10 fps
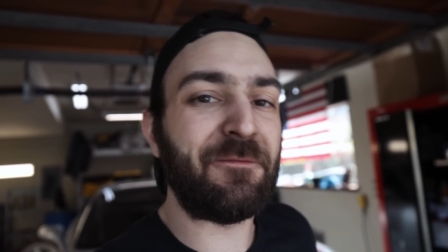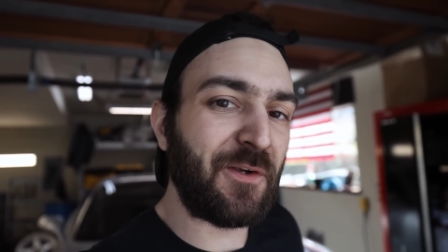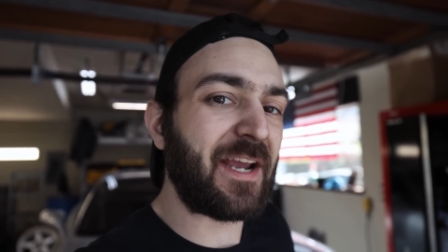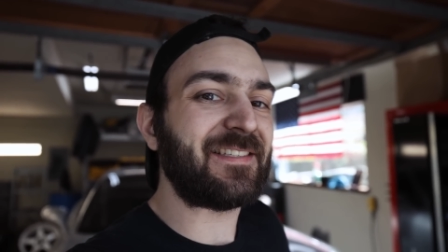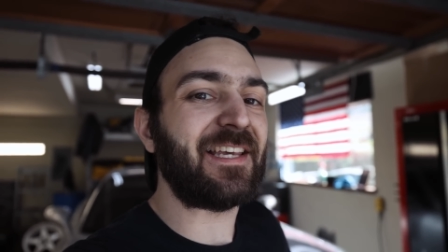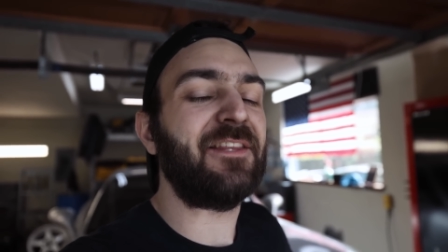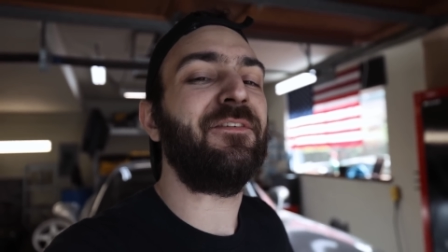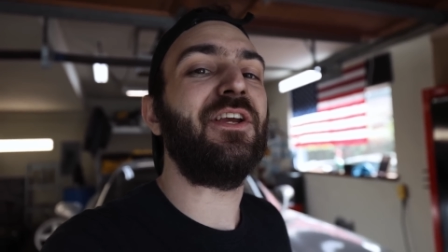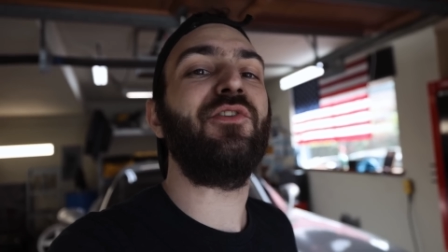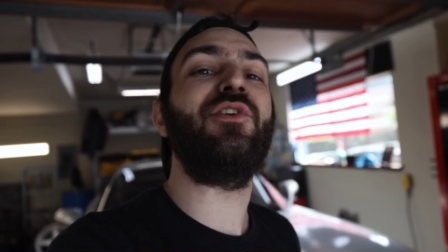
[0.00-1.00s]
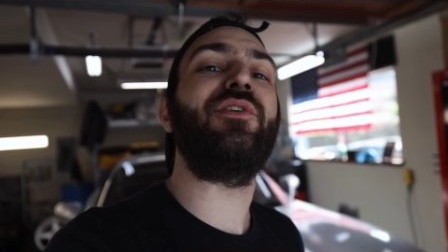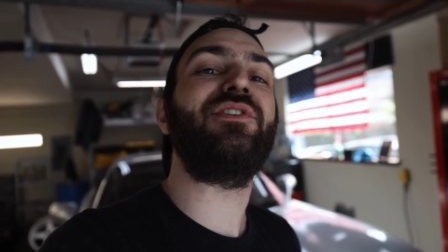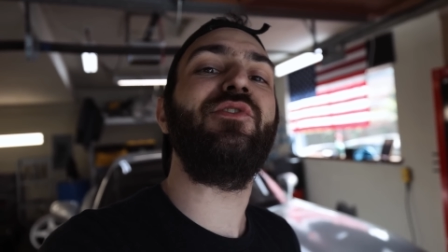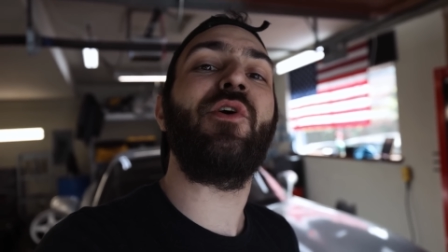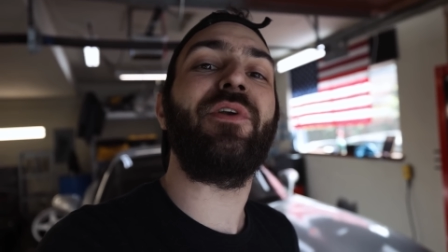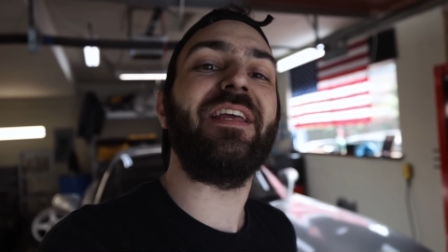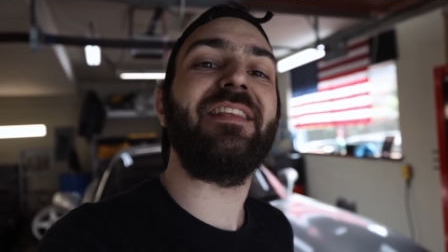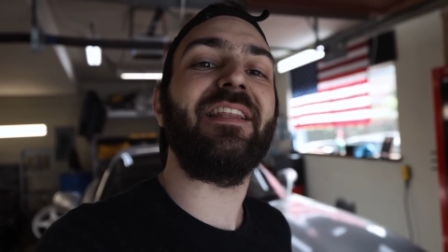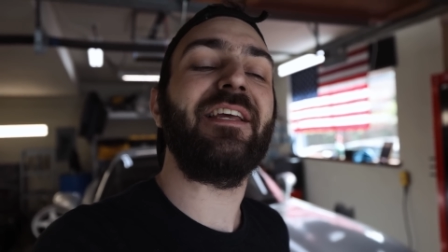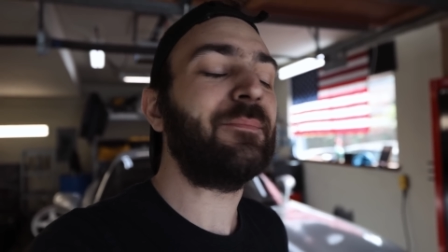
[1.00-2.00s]
If you guys like the video, you know what to do. Go and
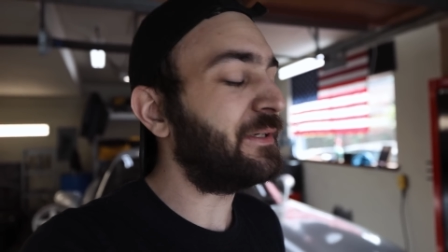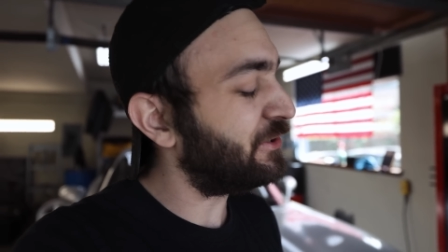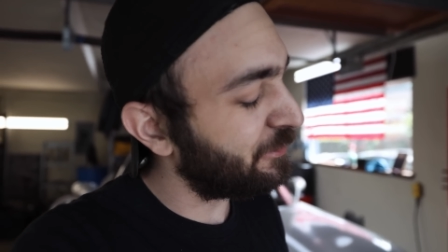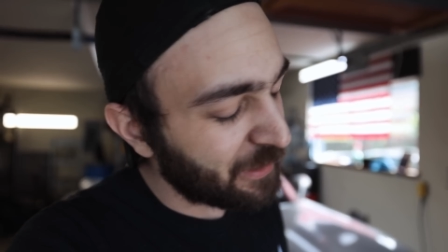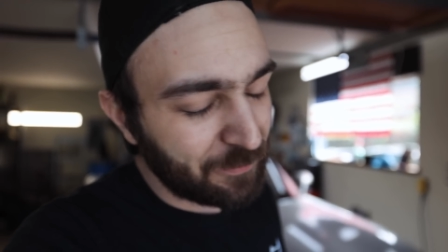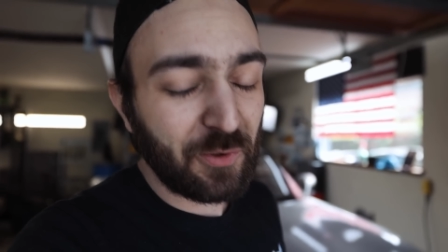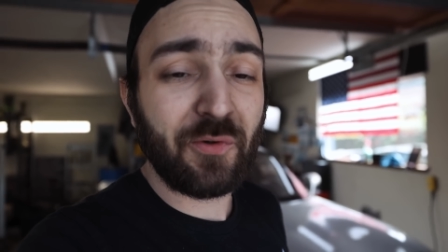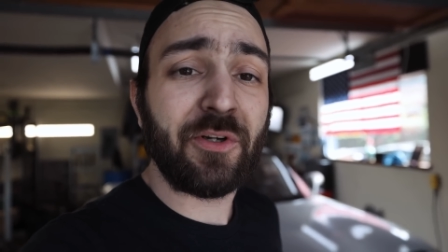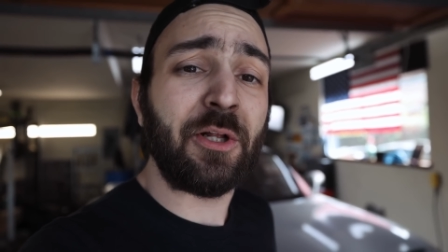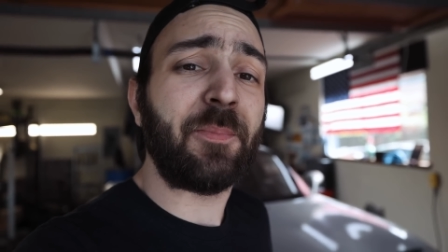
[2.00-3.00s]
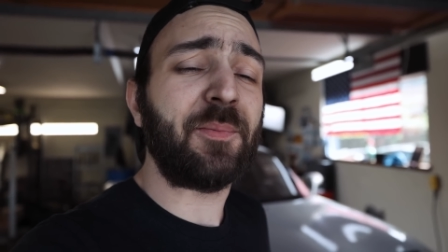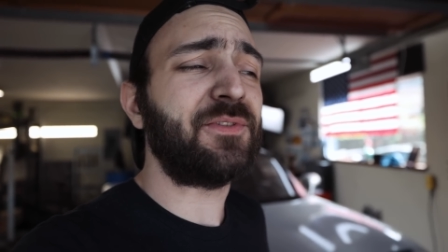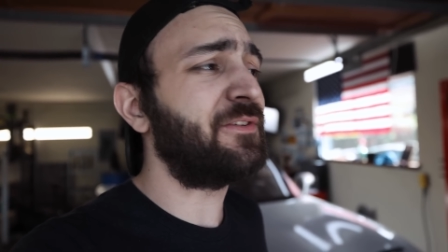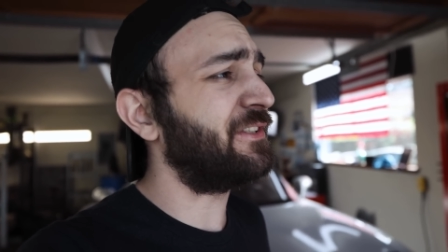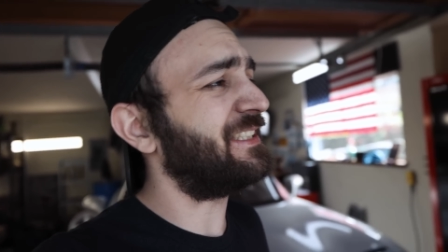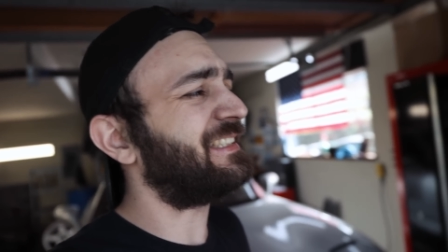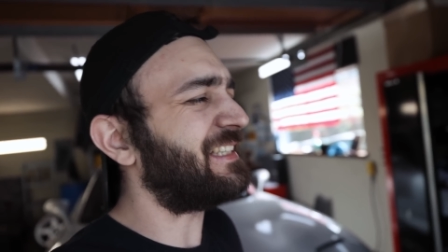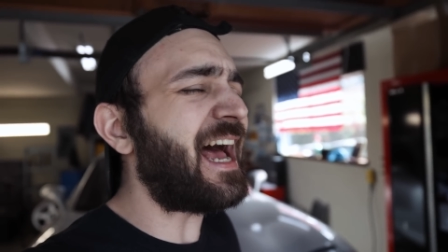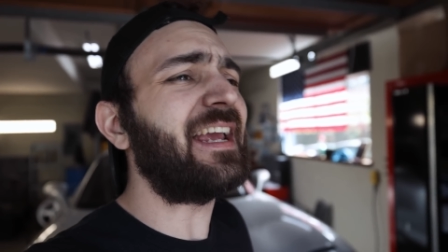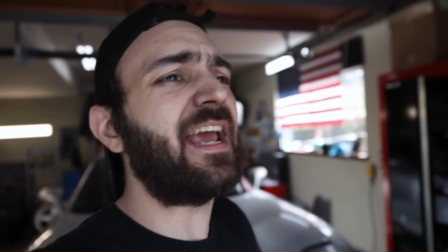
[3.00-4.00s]
hit that like button, turn it black, blue, green, yellow, purple, silver,
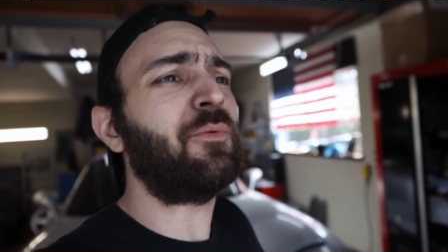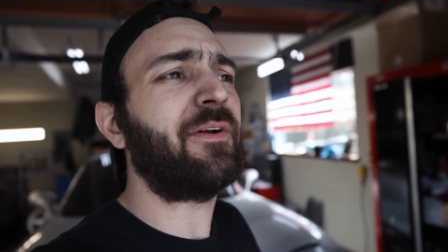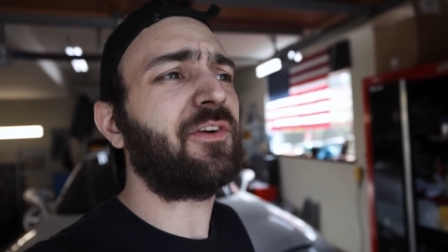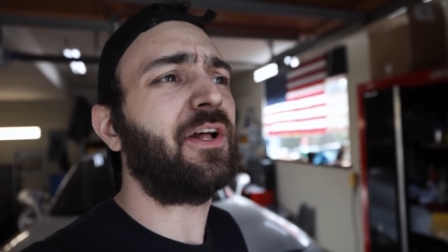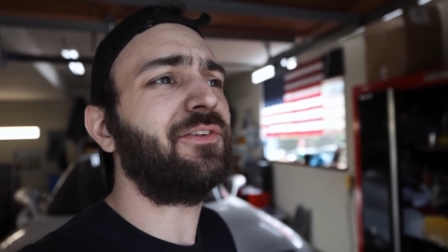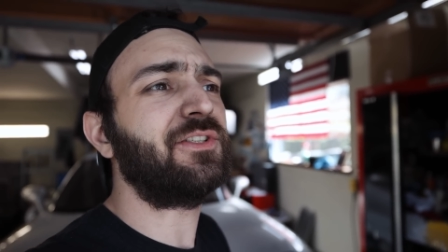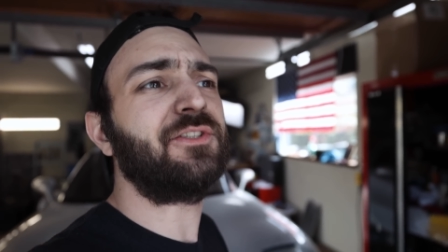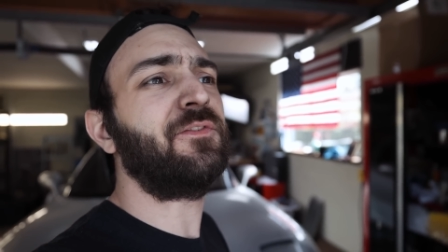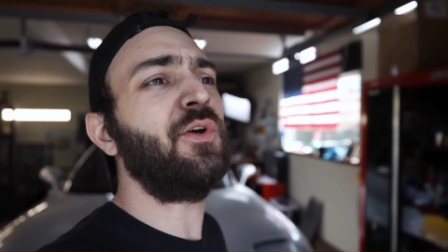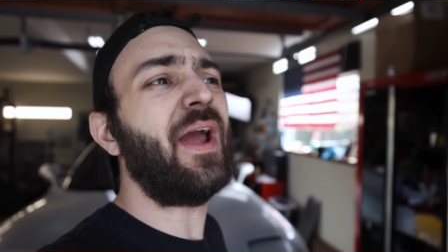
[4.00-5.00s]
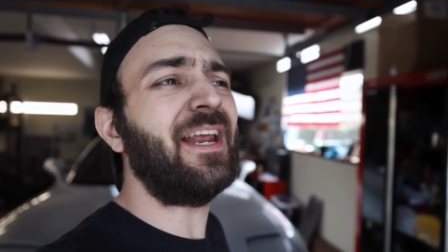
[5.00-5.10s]
cyan, whatever color it turns for you.